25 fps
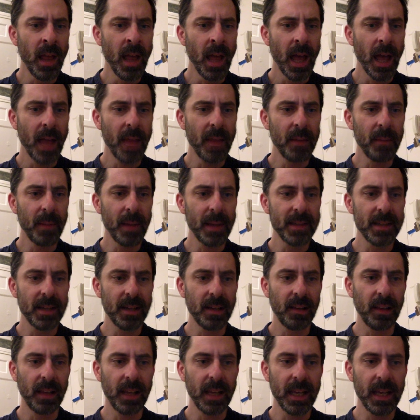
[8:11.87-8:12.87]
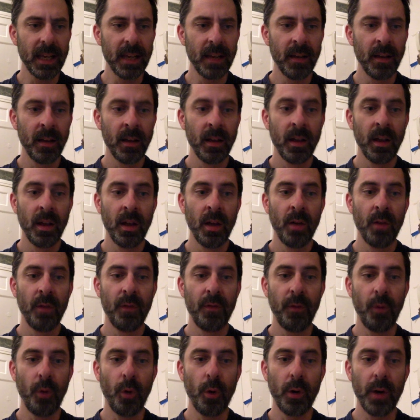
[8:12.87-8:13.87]
And then basically
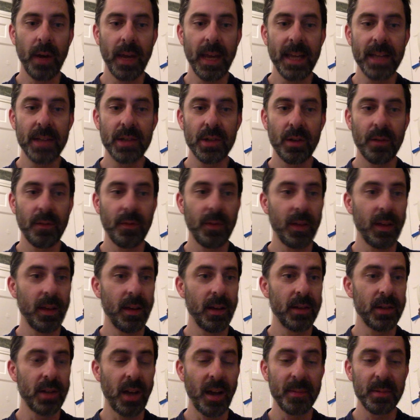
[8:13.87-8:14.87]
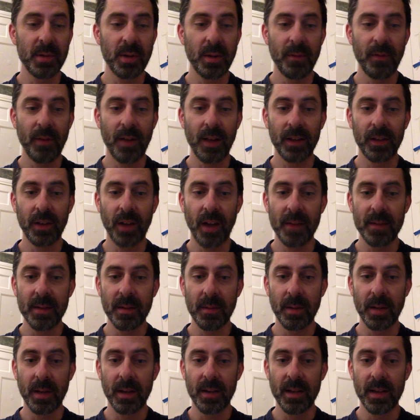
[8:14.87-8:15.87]
for each of the TypeScript file types,
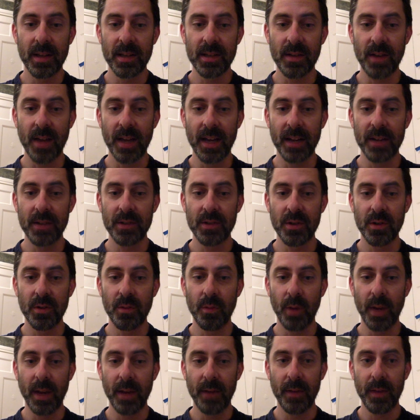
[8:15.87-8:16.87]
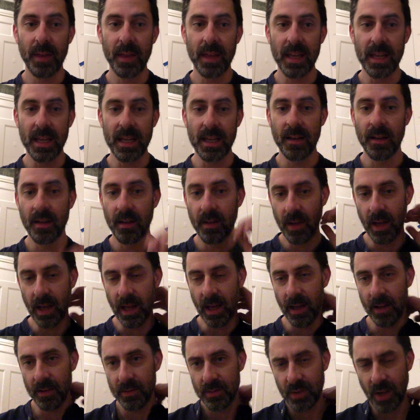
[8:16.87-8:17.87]
I'm going to assign it to whatever the
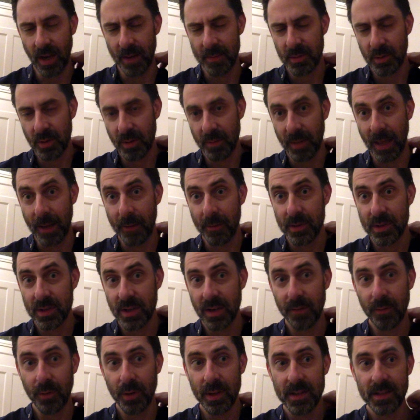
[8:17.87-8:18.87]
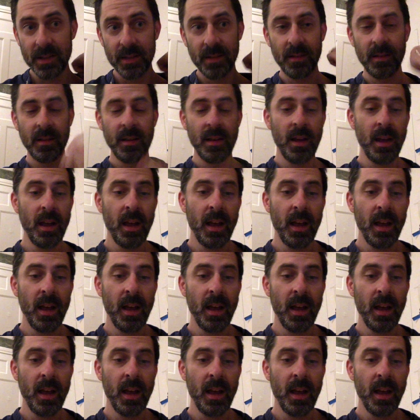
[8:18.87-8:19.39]
TypeScript language server is.